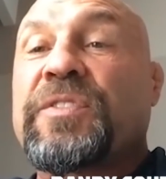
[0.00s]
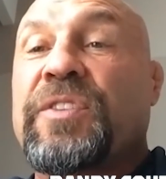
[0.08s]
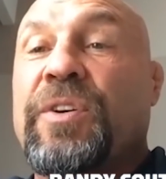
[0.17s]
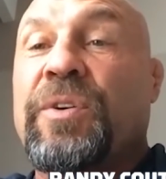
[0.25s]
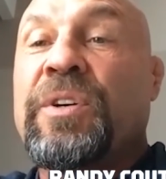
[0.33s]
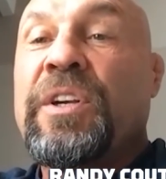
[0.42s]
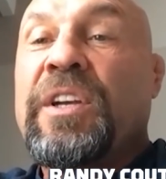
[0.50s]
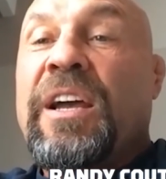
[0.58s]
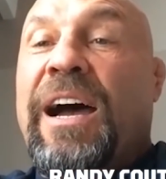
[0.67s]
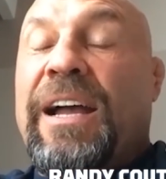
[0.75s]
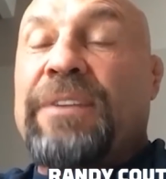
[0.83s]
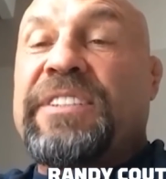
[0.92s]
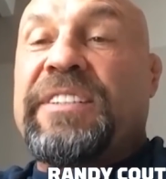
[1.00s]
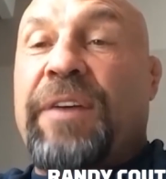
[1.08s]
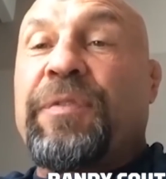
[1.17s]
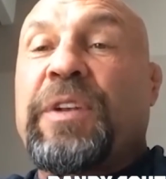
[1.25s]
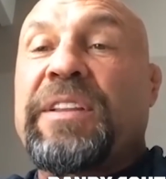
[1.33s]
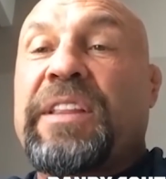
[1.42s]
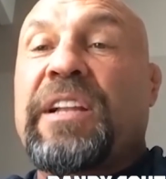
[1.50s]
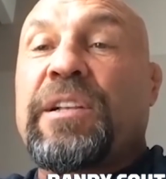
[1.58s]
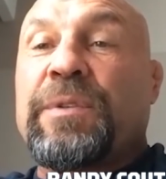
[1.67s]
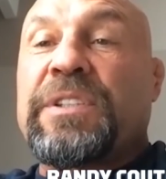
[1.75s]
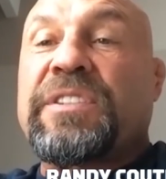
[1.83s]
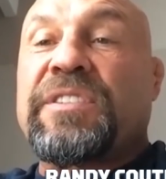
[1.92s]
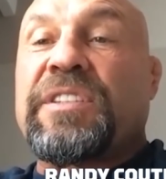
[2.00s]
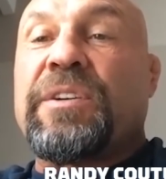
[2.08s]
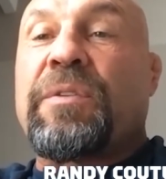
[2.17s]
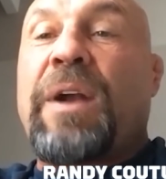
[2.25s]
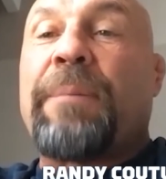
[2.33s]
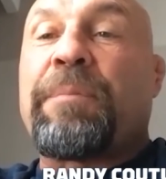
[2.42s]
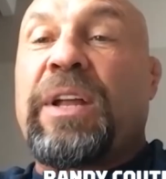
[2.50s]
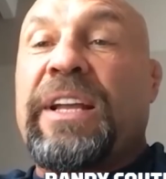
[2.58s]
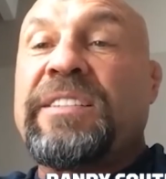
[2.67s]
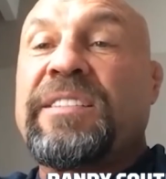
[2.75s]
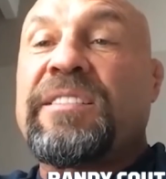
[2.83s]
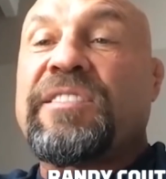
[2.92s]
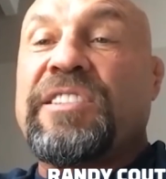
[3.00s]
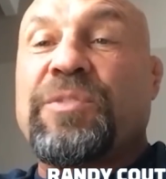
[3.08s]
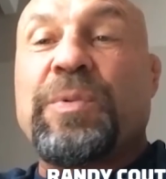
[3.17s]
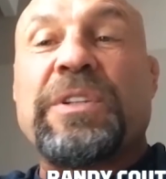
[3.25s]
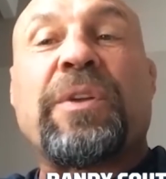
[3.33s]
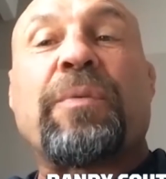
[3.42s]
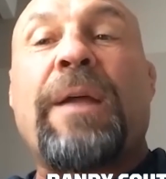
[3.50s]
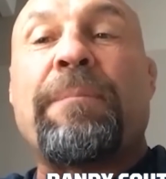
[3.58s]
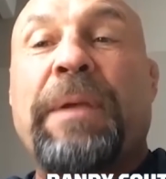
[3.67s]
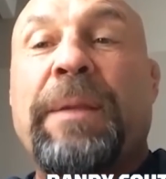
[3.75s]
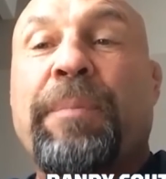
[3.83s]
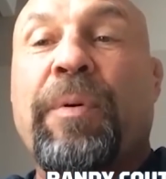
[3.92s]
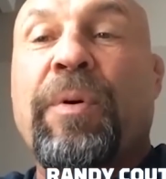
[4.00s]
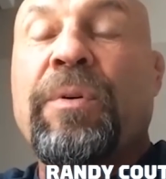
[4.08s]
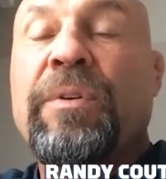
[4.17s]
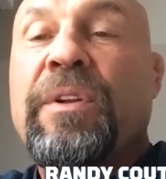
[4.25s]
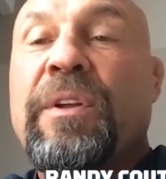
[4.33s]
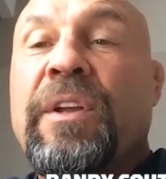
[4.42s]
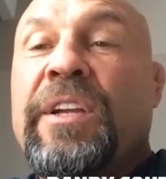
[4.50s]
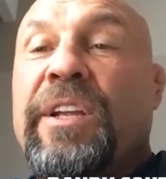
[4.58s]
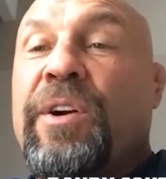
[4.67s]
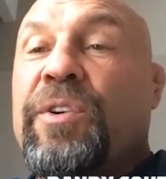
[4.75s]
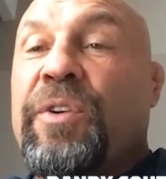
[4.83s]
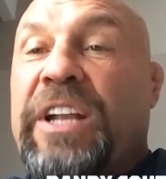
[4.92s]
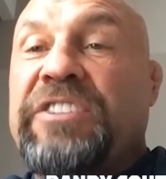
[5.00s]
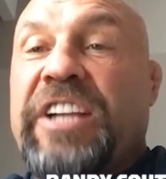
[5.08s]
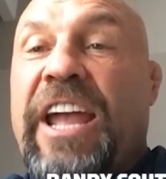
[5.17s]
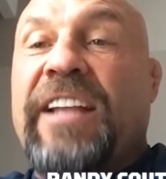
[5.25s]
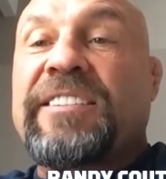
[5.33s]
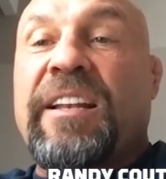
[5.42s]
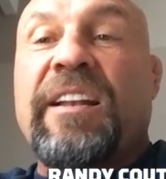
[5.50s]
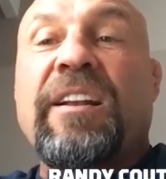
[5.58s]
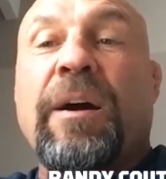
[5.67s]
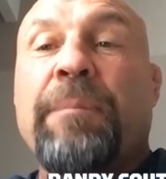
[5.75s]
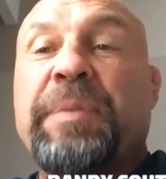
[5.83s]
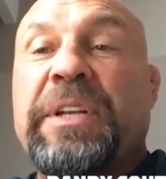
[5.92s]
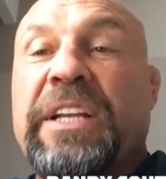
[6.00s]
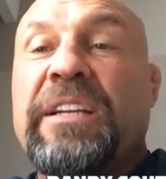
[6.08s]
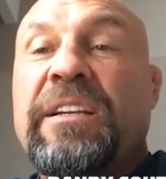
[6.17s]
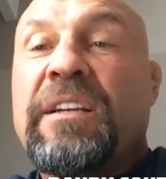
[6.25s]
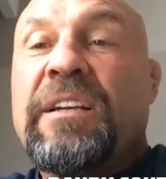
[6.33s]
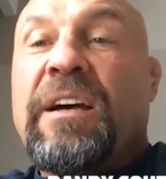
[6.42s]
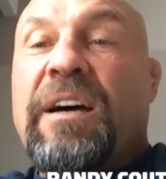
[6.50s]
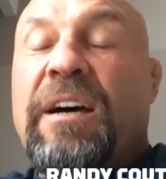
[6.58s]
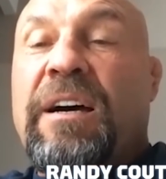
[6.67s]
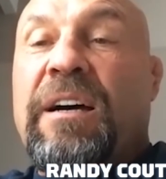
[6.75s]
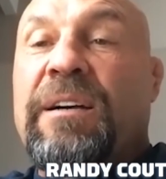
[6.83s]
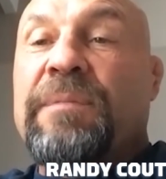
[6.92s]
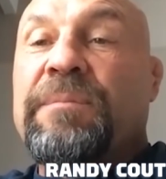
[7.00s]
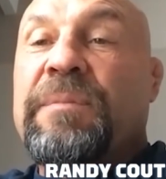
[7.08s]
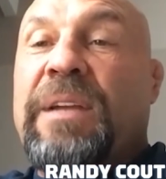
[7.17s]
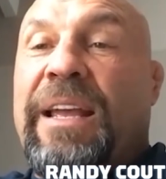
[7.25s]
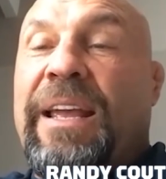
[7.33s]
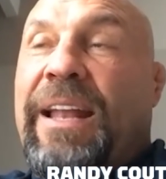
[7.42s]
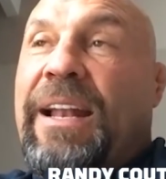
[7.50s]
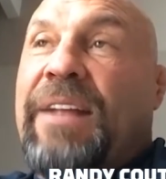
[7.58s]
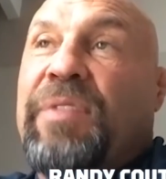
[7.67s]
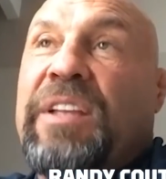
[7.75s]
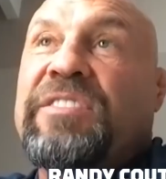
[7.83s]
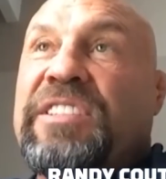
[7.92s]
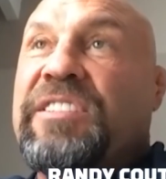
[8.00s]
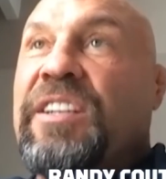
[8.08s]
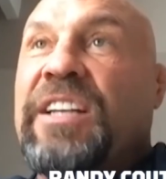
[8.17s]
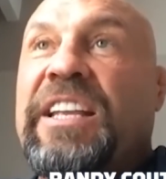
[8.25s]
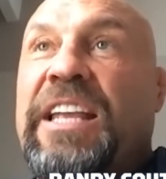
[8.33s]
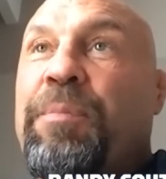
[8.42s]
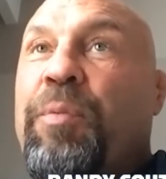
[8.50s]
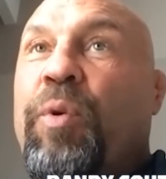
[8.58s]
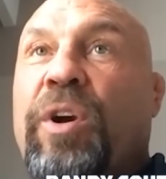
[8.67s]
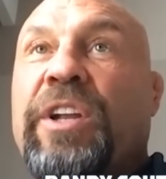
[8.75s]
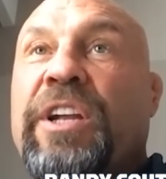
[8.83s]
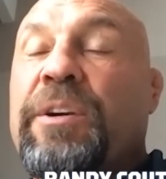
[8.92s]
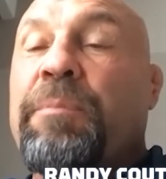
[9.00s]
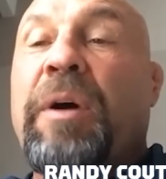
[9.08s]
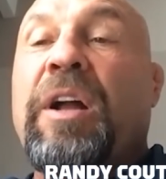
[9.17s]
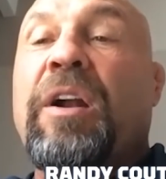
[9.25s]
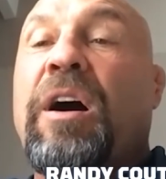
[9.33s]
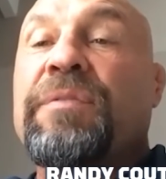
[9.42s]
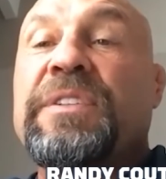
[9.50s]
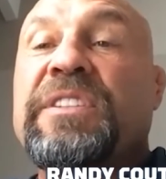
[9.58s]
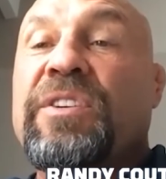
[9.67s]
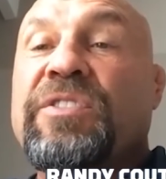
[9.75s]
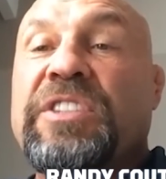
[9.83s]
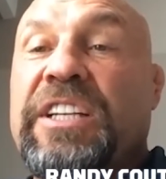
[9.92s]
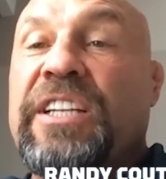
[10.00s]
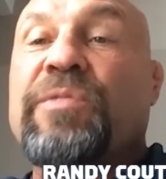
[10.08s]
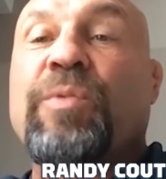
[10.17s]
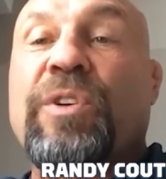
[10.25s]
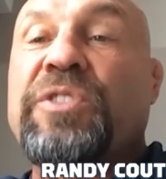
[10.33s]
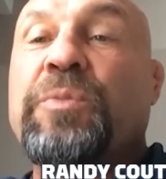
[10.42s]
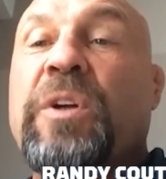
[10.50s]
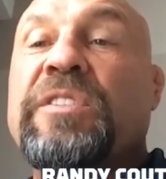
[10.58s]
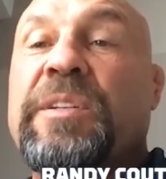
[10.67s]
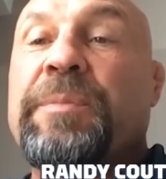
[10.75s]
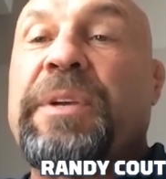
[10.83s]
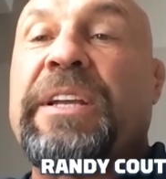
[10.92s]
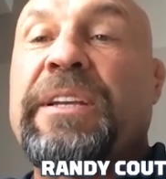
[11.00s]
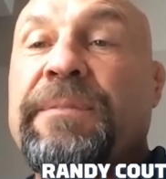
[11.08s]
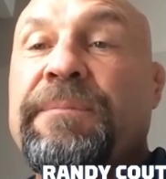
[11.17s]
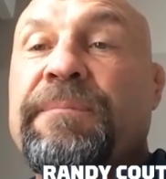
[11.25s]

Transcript: So I definitely think Claressa's in the right place. She's with the right people, you know, Greg Jackson and company. Um, and I think she's going to keep working her butt off until she gets where she wants to be.